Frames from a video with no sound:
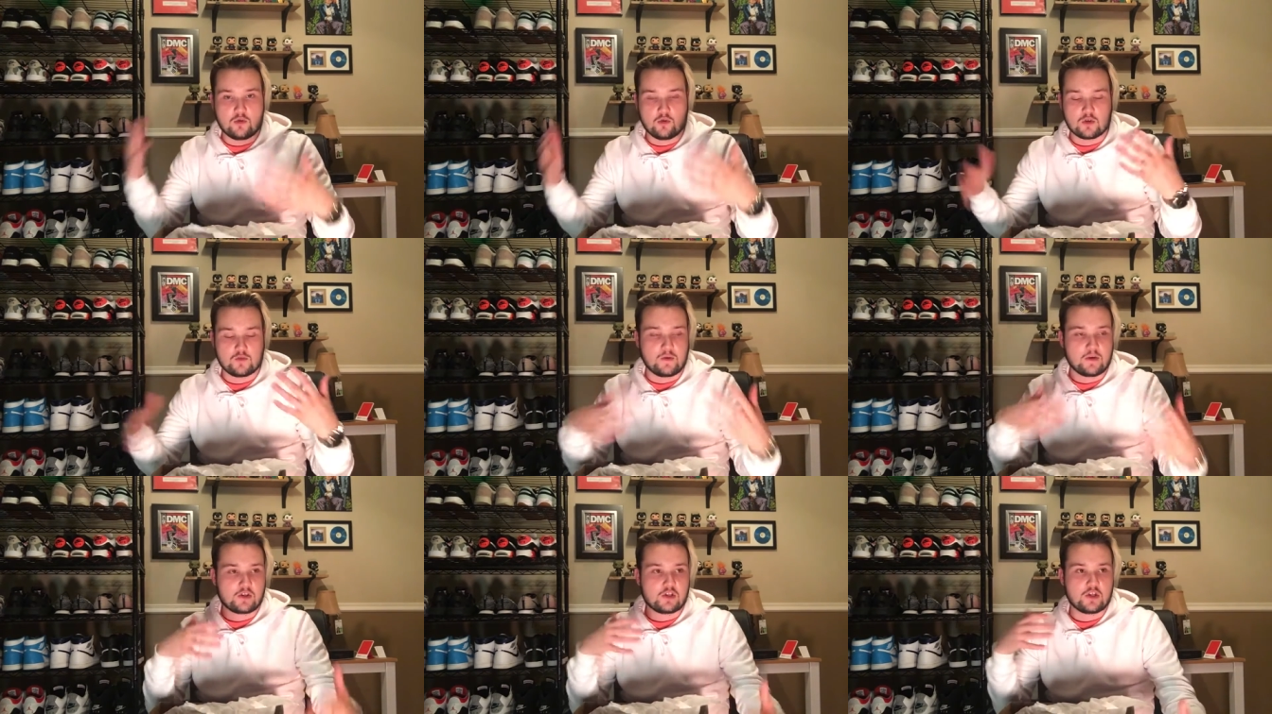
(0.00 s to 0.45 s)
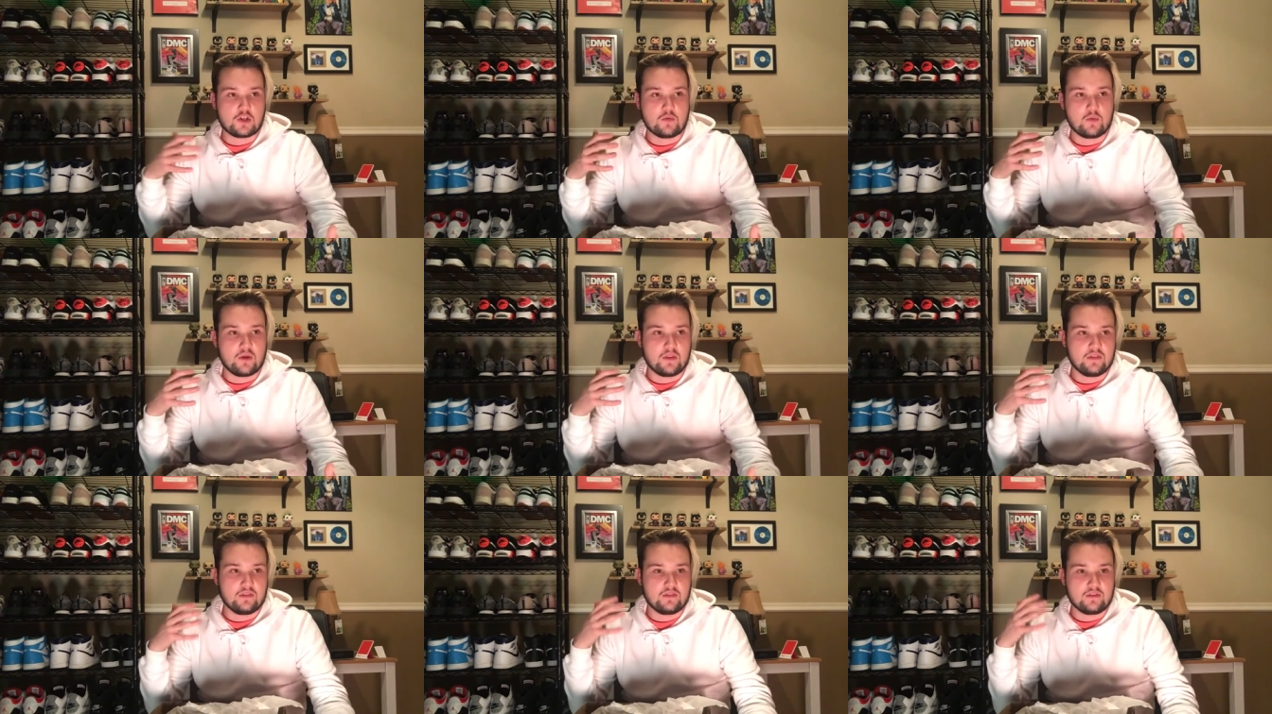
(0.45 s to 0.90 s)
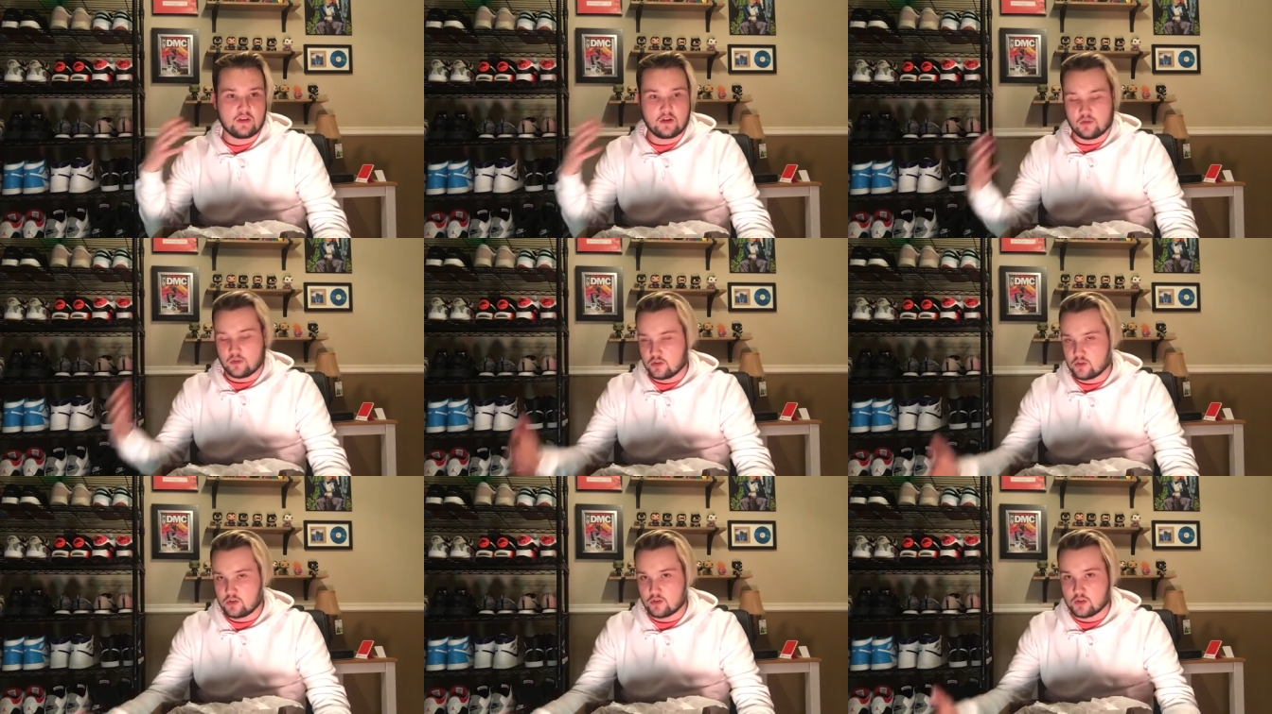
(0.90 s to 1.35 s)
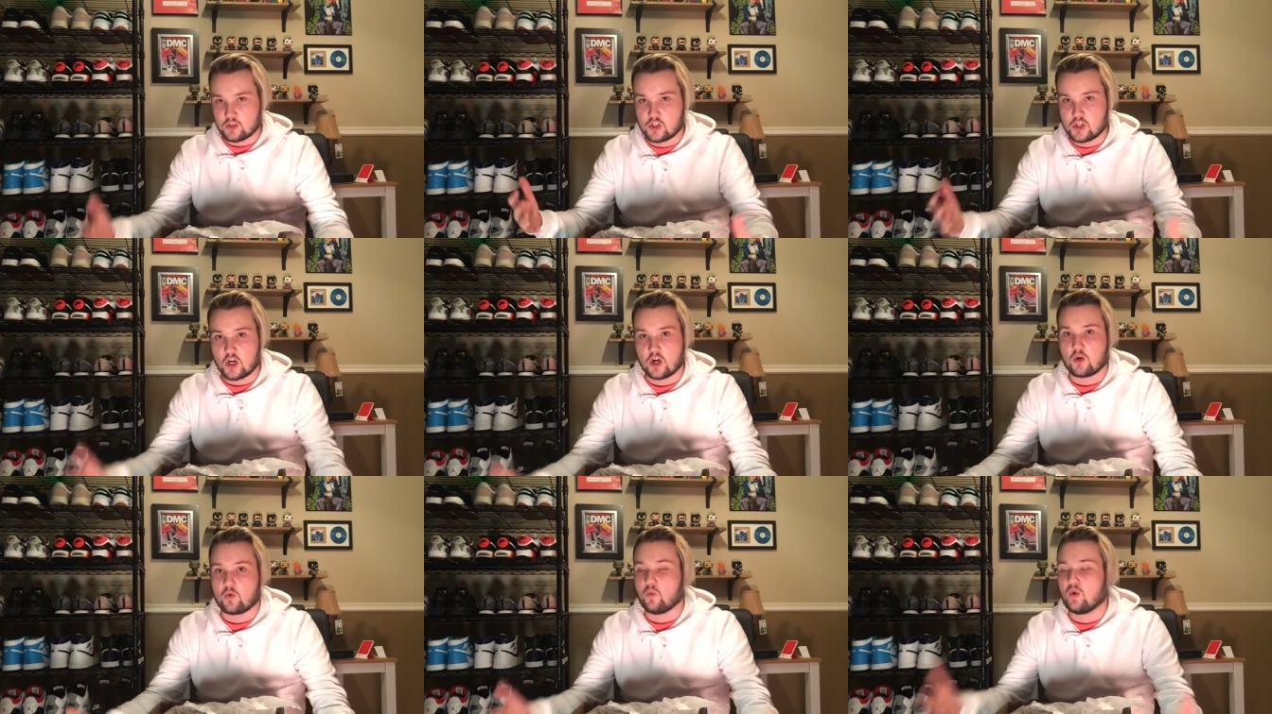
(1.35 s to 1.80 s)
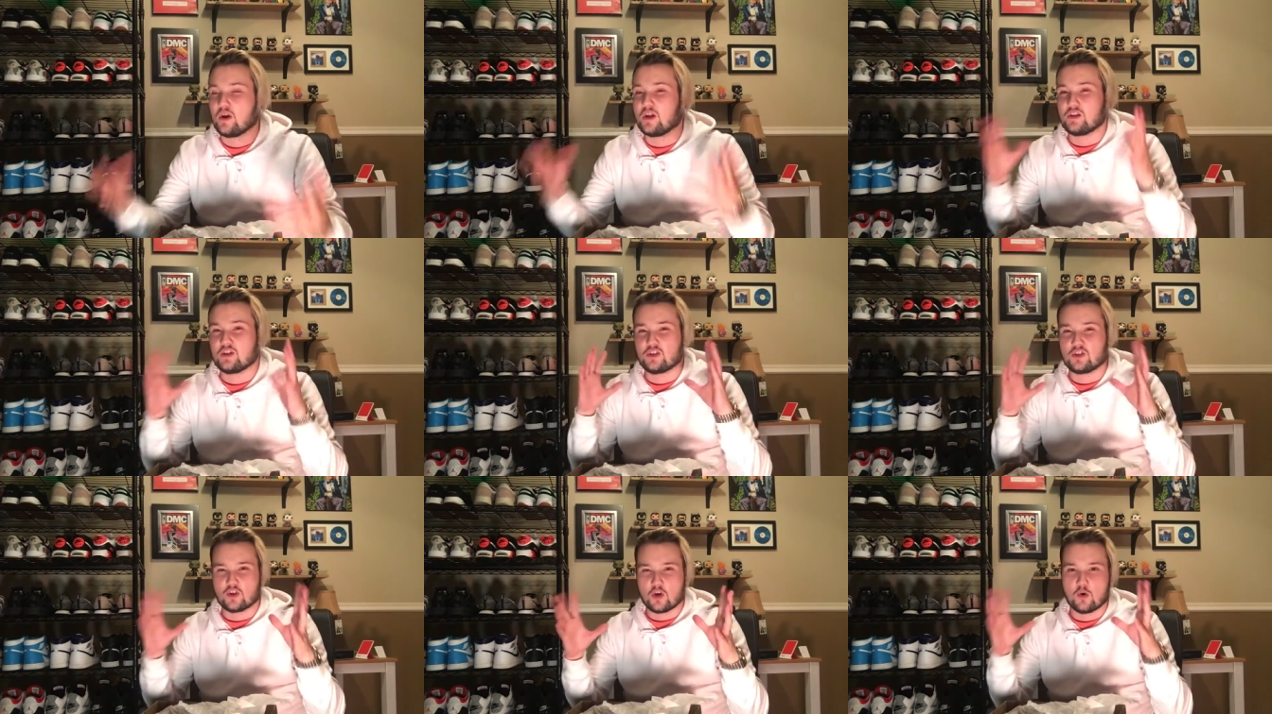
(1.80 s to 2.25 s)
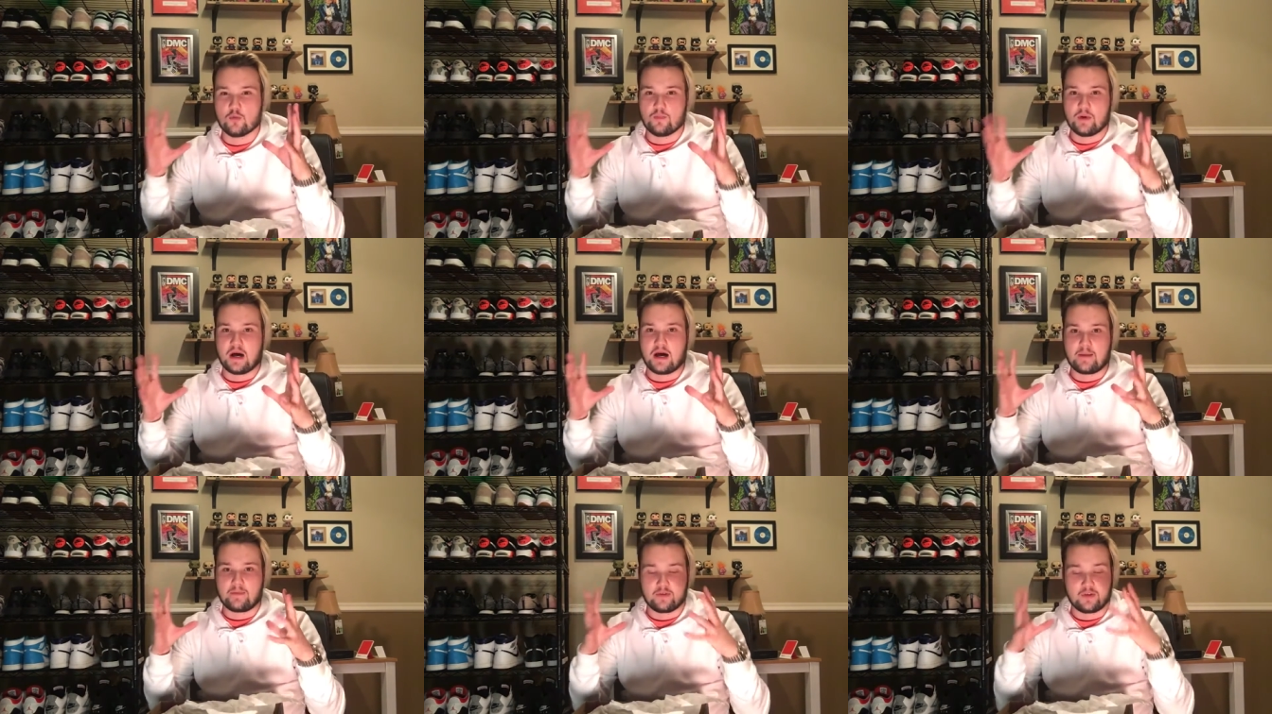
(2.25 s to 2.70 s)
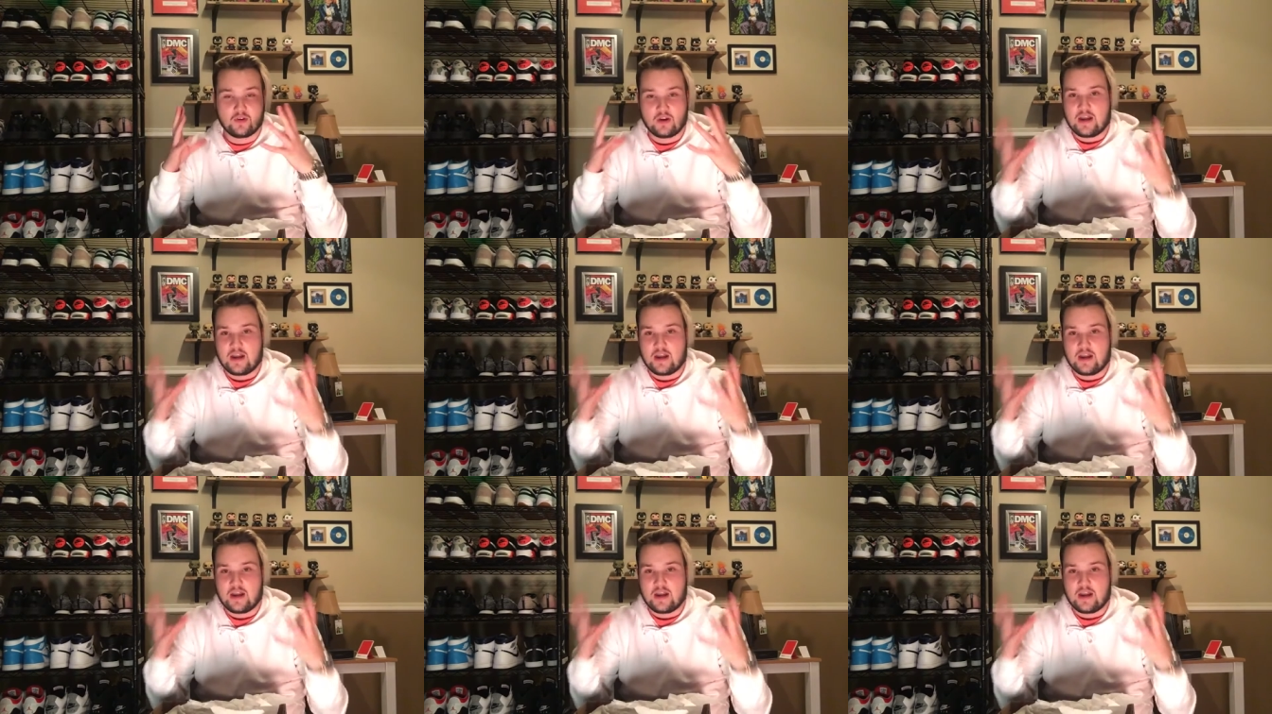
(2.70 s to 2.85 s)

especially when, the Chuck 1 is so popular.